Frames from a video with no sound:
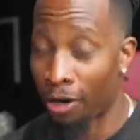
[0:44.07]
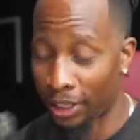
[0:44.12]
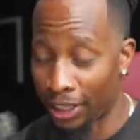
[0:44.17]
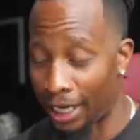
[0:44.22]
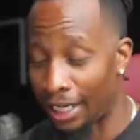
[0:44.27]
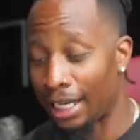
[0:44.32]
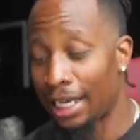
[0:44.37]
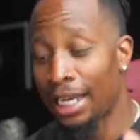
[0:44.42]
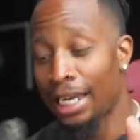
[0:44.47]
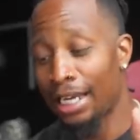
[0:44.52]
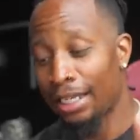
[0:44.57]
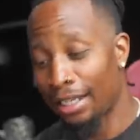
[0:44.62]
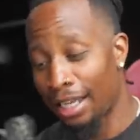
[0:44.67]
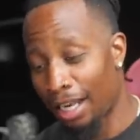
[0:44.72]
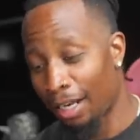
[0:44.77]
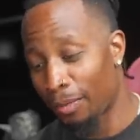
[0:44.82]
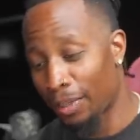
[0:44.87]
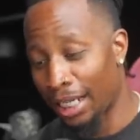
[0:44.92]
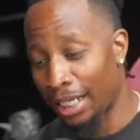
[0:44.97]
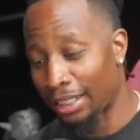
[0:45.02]
Okay,
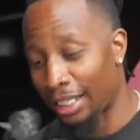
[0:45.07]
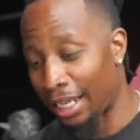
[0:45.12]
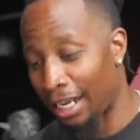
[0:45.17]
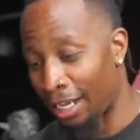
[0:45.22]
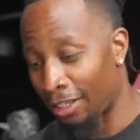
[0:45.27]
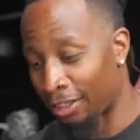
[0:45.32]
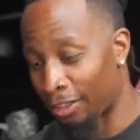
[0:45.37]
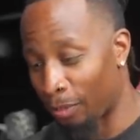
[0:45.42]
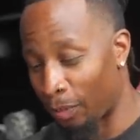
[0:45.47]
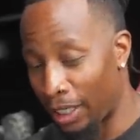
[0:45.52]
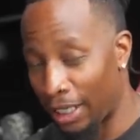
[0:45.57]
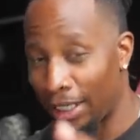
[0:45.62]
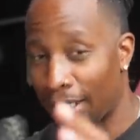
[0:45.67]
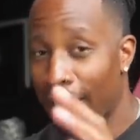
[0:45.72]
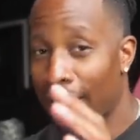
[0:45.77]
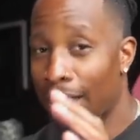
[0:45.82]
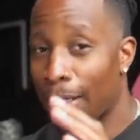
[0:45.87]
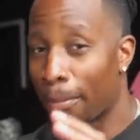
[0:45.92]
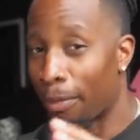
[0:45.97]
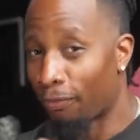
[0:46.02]
now that we got that out the way,
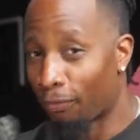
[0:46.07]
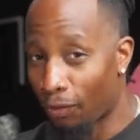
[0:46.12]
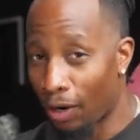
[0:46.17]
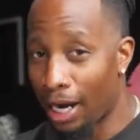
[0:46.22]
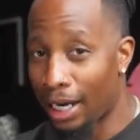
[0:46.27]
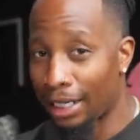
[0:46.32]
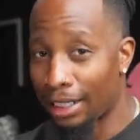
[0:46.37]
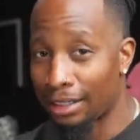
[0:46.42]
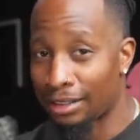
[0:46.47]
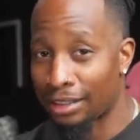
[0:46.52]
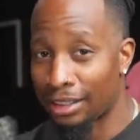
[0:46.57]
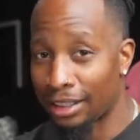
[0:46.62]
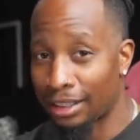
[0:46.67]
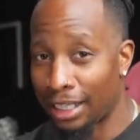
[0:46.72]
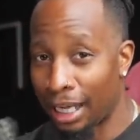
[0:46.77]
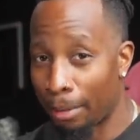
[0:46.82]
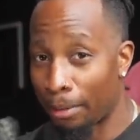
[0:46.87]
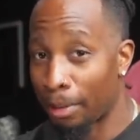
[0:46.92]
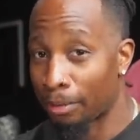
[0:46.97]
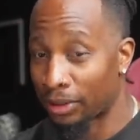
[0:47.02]
before I get it to the
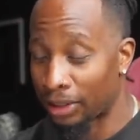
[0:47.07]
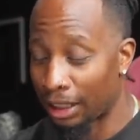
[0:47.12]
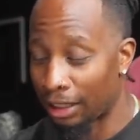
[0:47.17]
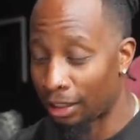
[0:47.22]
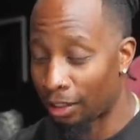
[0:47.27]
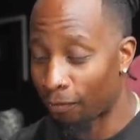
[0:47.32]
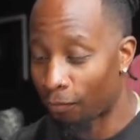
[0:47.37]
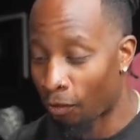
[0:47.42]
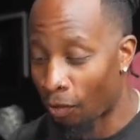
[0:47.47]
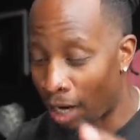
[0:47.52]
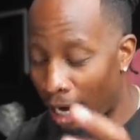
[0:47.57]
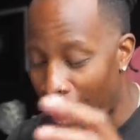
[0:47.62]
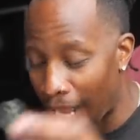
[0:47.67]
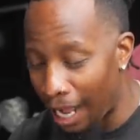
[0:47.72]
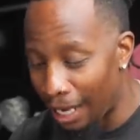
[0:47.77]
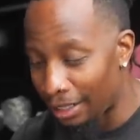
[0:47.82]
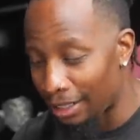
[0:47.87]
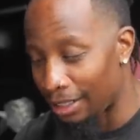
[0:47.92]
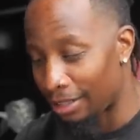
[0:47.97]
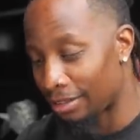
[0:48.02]
camera I'm selling it for,
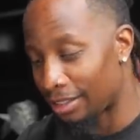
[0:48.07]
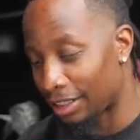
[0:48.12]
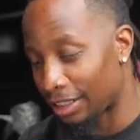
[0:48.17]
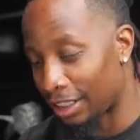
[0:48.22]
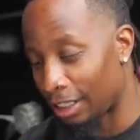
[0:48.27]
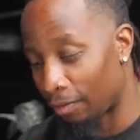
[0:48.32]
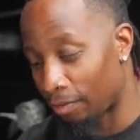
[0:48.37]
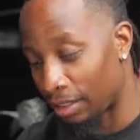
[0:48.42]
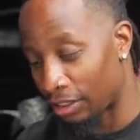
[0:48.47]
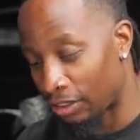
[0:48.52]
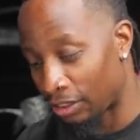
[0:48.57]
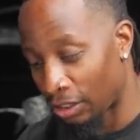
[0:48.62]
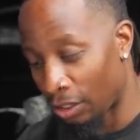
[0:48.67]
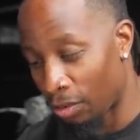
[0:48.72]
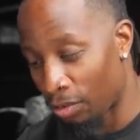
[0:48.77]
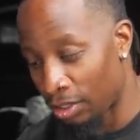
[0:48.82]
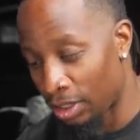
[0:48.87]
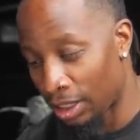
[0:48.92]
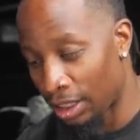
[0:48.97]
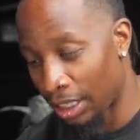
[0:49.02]
I need to give the
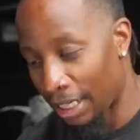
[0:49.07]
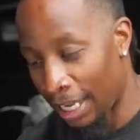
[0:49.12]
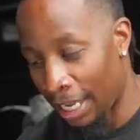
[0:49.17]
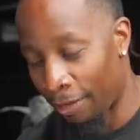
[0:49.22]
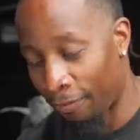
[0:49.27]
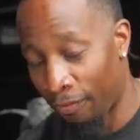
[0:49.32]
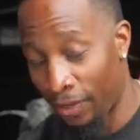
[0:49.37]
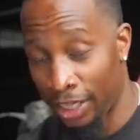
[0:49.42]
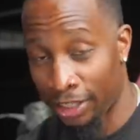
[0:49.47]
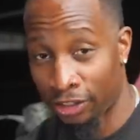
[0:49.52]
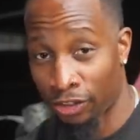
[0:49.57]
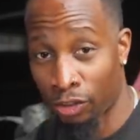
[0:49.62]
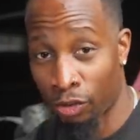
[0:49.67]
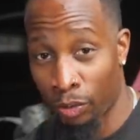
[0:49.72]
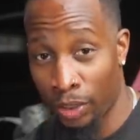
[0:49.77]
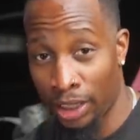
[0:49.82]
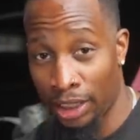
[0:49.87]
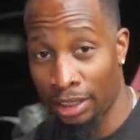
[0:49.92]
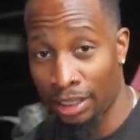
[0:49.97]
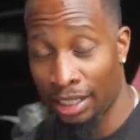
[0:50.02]
Sony
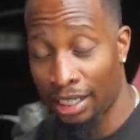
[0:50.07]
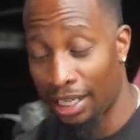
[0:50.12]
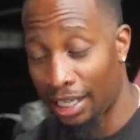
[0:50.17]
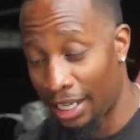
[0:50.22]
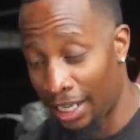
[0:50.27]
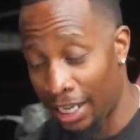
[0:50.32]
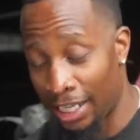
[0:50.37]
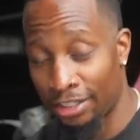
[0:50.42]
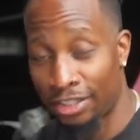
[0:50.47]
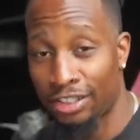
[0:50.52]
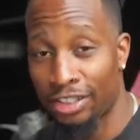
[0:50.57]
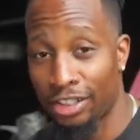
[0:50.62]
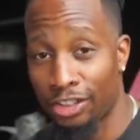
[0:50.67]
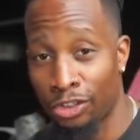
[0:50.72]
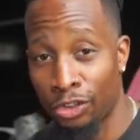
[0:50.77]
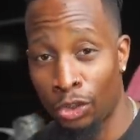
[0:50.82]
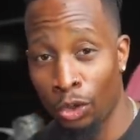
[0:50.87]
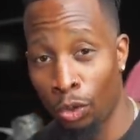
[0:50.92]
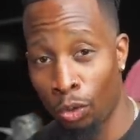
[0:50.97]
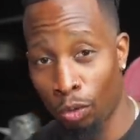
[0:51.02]
FX3 its
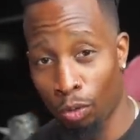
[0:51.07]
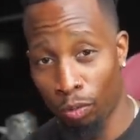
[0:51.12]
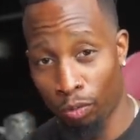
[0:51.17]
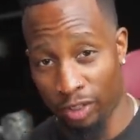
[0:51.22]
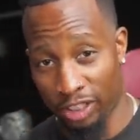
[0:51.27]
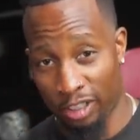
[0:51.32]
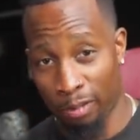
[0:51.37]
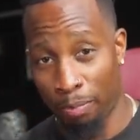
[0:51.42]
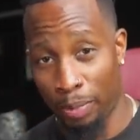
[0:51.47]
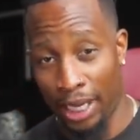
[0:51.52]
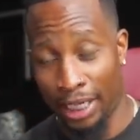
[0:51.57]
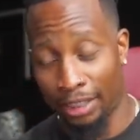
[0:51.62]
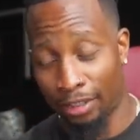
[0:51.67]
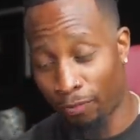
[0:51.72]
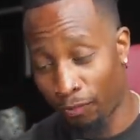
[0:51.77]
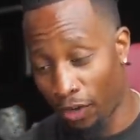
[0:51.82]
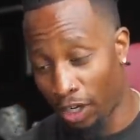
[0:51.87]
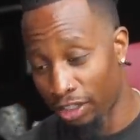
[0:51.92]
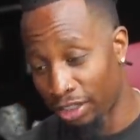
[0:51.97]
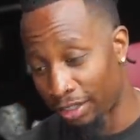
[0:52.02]
due respect.
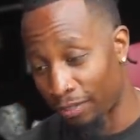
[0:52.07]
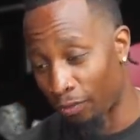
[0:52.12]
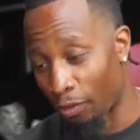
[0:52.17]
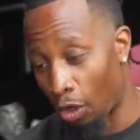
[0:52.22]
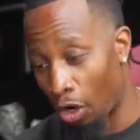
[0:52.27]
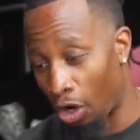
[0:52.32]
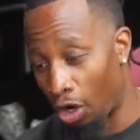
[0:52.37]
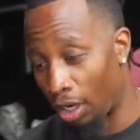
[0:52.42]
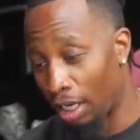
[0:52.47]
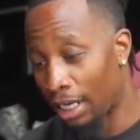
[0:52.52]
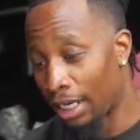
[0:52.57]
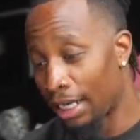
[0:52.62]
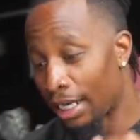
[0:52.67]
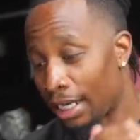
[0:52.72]
First of all,